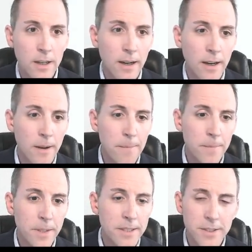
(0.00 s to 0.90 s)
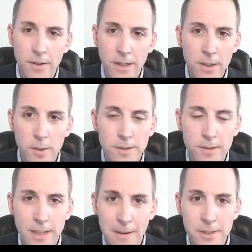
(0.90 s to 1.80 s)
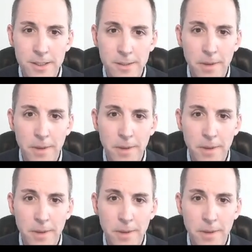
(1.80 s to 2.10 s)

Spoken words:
considering those damages